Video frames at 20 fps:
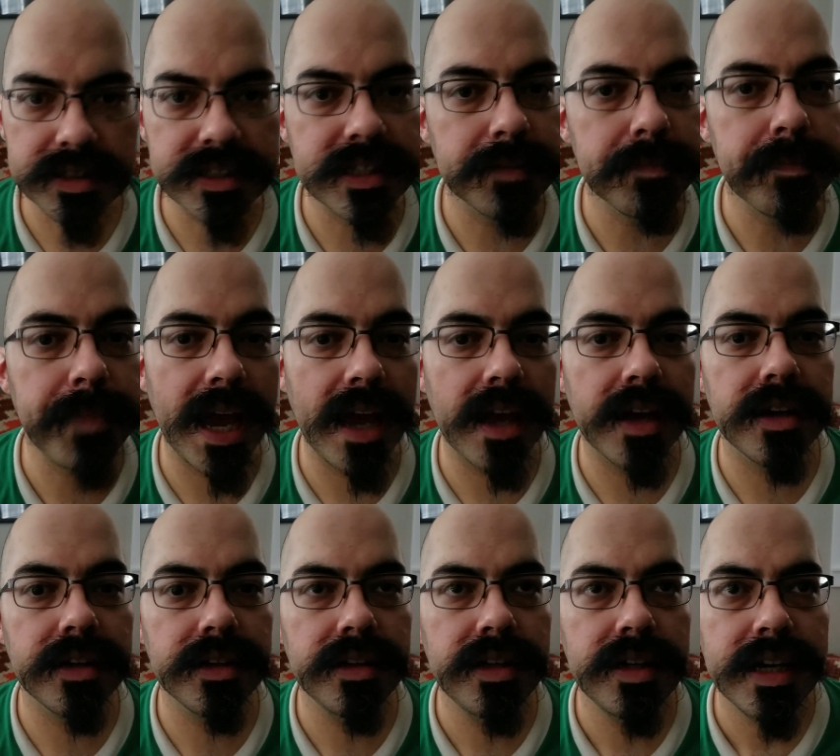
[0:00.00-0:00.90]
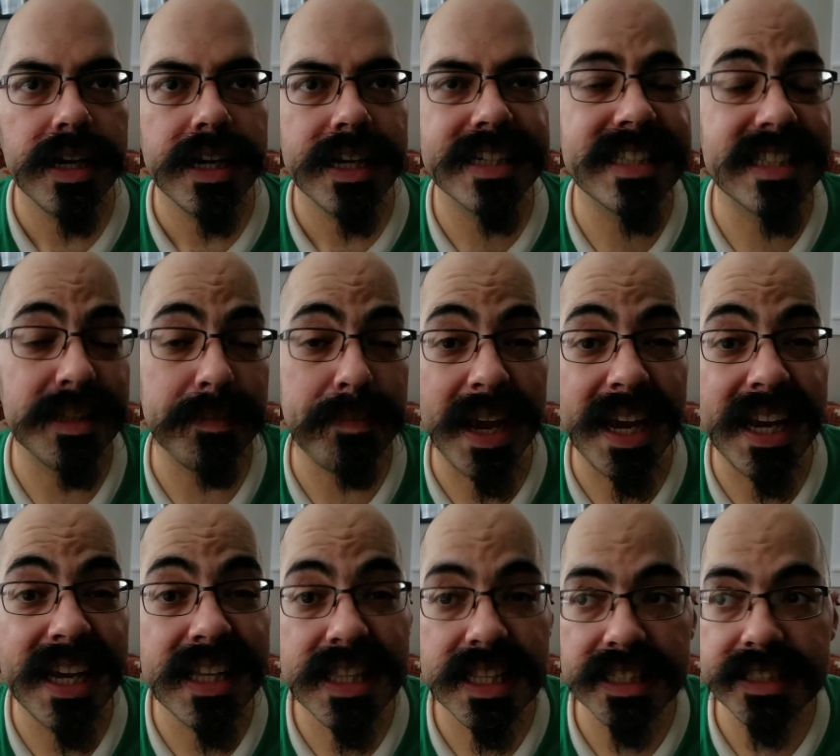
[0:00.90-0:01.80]
to patter, it's the
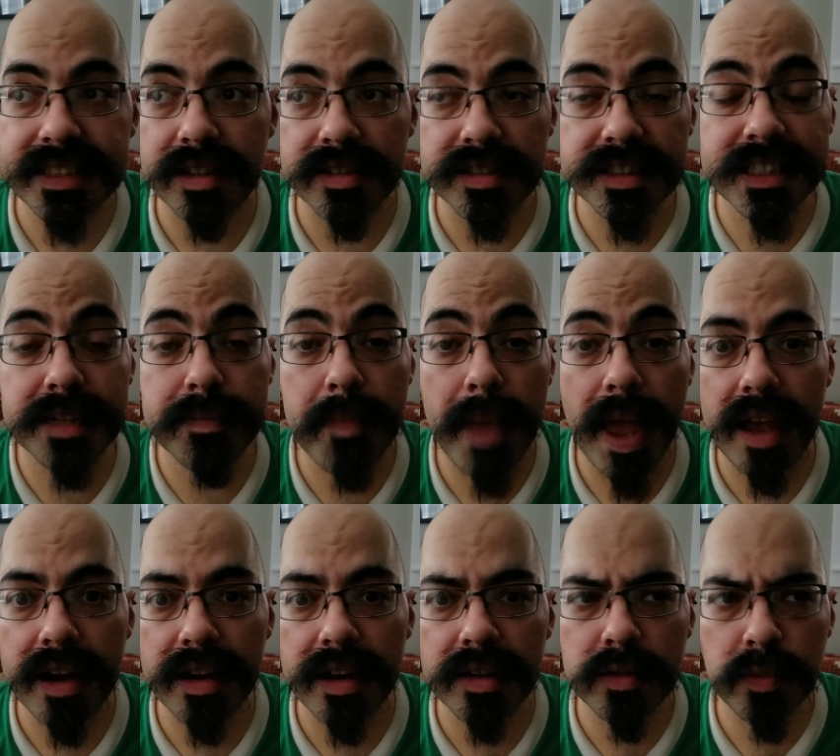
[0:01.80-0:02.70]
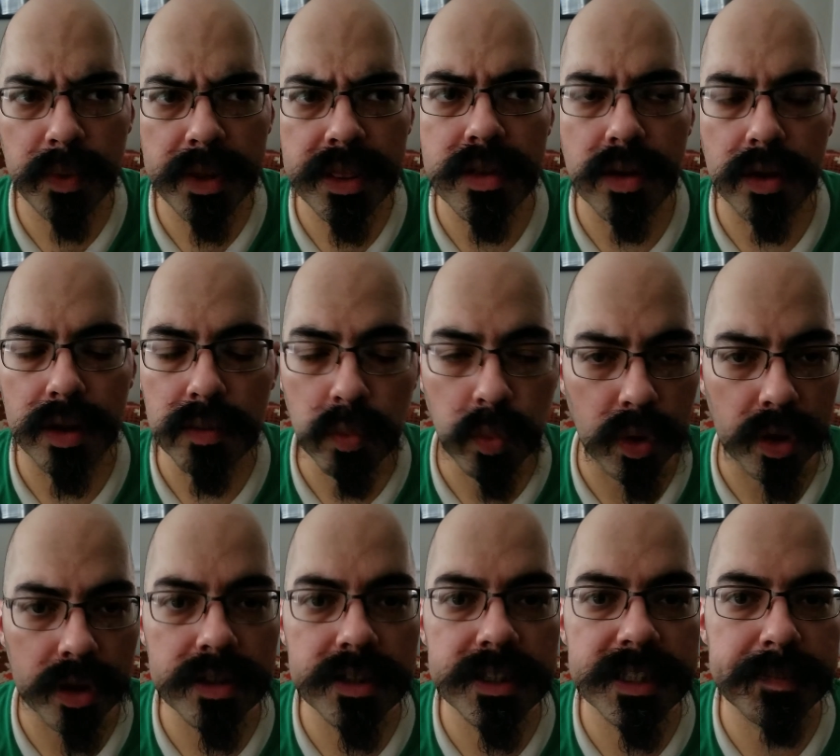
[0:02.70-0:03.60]
pain that starts to matter when the
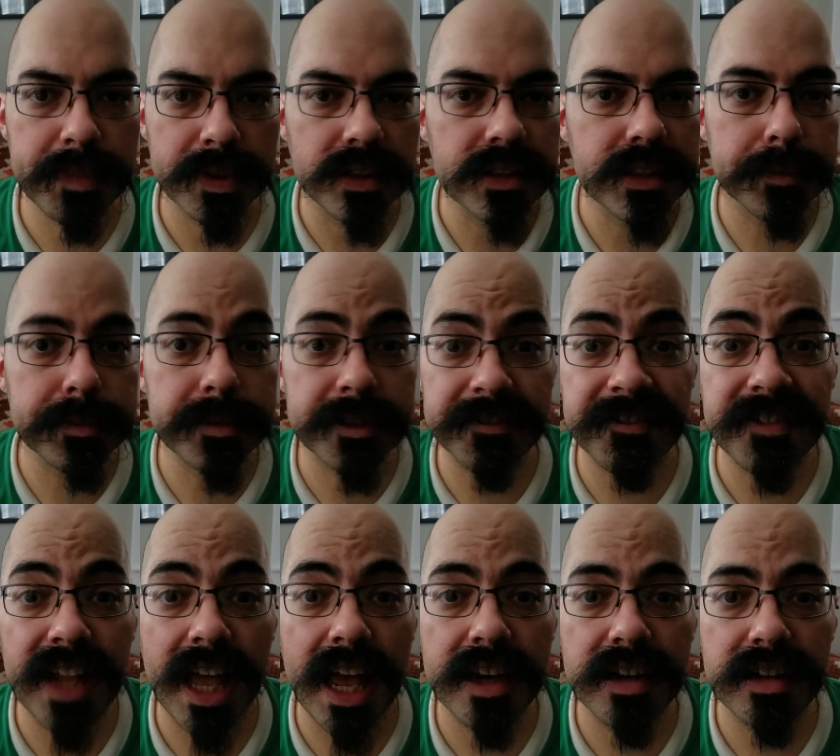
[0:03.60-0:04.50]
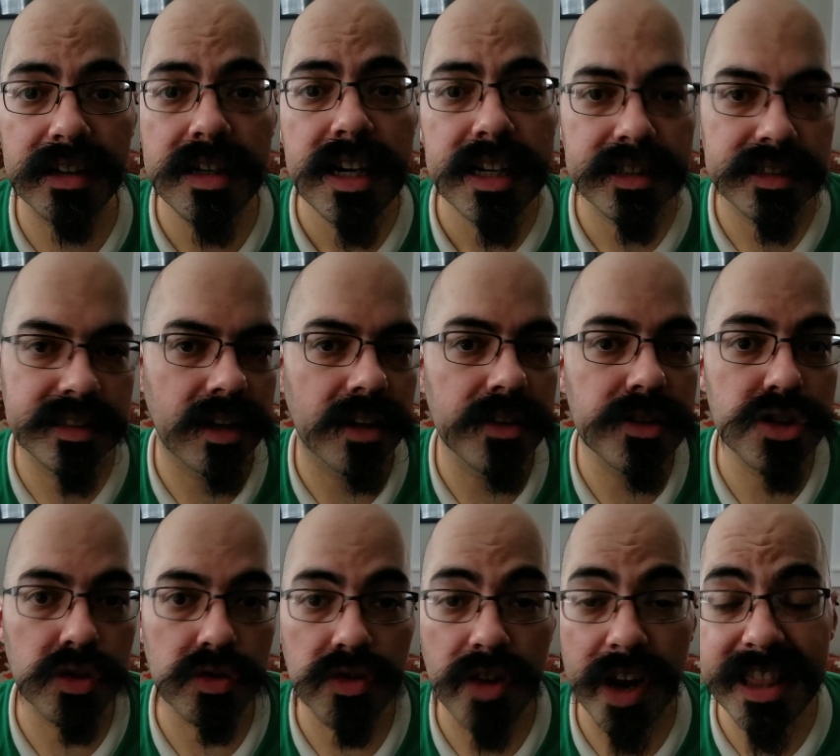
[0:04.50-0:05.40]
words built up to flatter start to
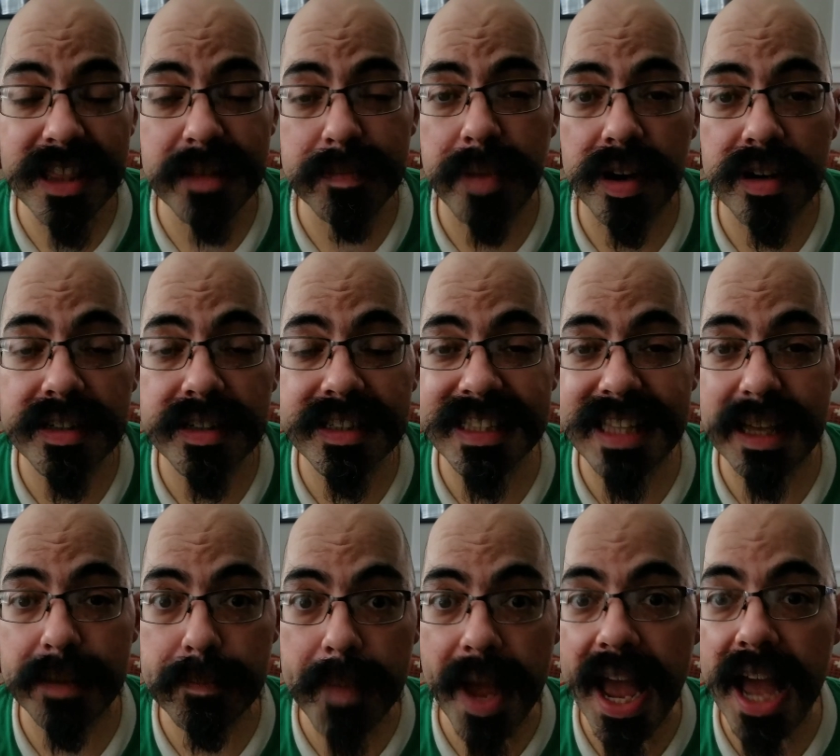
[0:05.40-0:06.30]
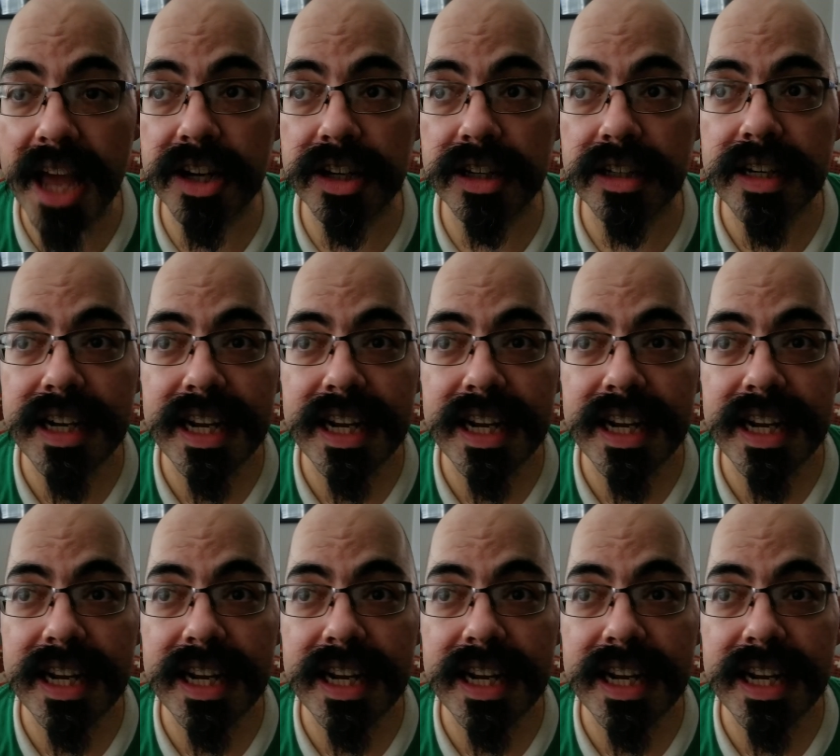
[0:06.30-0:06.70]
rend the parts that matter,